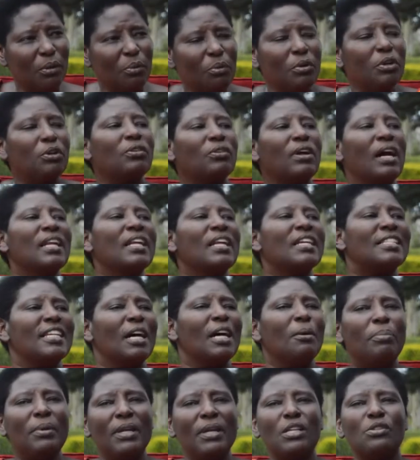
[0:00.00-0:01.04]
We run a
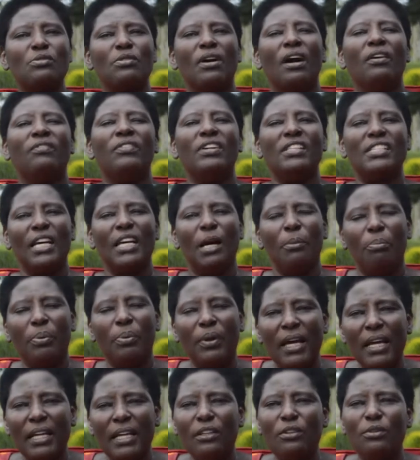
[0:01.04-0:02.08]
chaplaincy. We have a
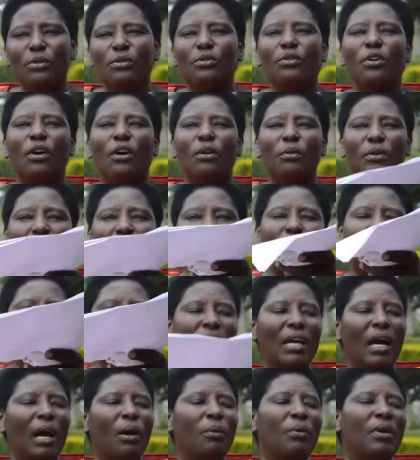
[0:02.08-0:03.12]
chaplain, you know where
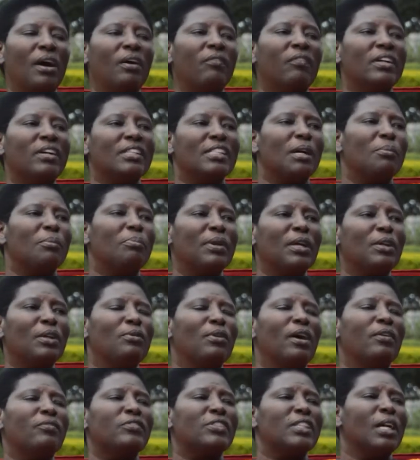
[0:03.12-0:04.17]
we are. We have a chaplain, we
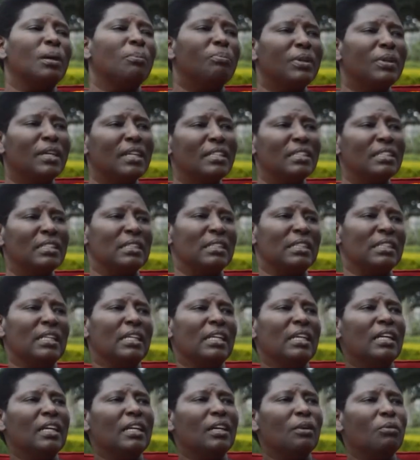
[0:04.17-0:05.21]
have chaplains.
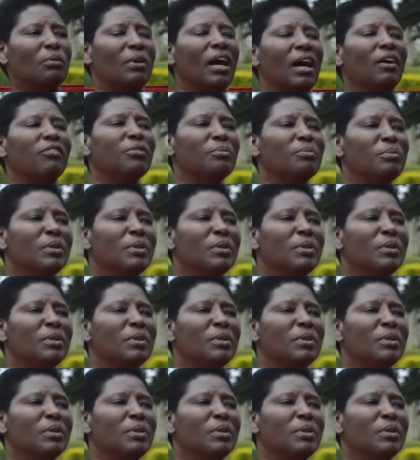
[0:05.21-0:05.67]
We have a